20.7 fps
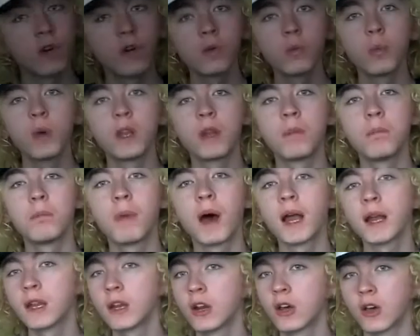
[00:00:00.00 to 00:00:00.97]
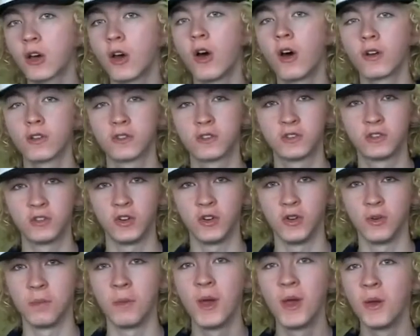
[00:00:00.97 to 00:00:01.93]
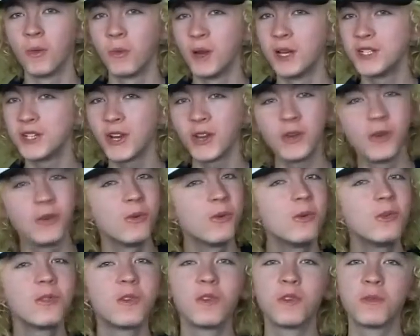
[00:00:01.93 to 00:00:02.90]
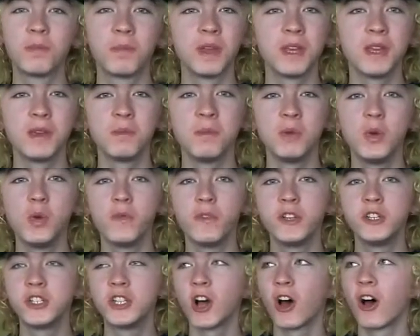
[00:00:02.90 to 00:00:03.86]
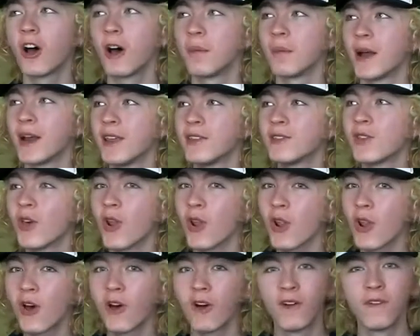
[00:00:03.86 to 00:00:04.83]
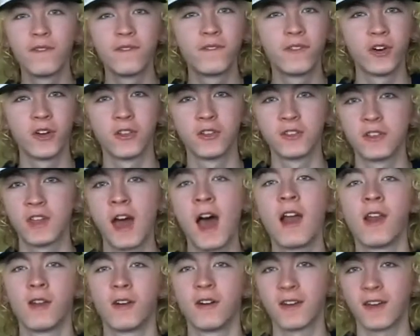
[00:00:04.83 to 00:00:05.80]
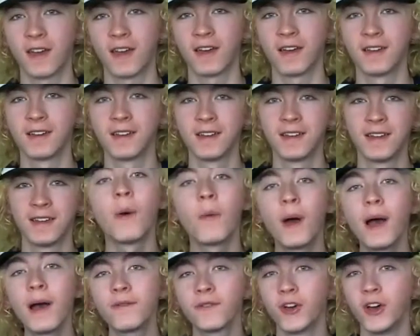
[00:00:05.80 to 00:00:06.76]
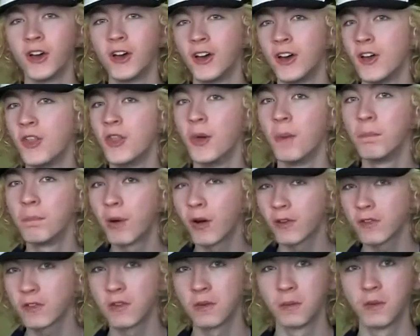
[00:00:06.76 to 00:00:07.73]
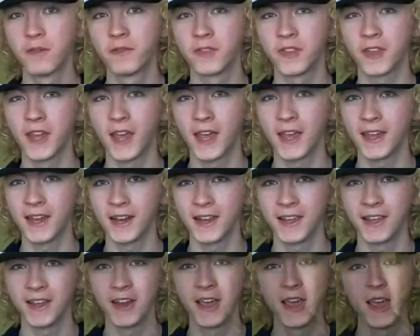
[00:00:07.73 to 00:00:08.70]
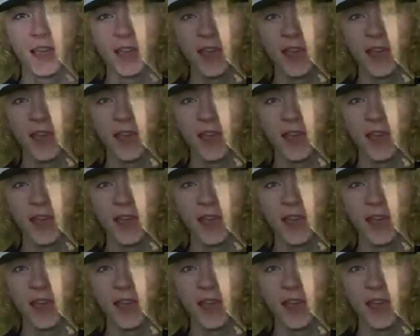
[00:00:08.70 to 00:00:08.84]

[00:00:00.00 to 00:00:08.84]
done with a man in a costume, which oozes B-movie charm, and it's a lot of fun to look at. However, the bottom of the alien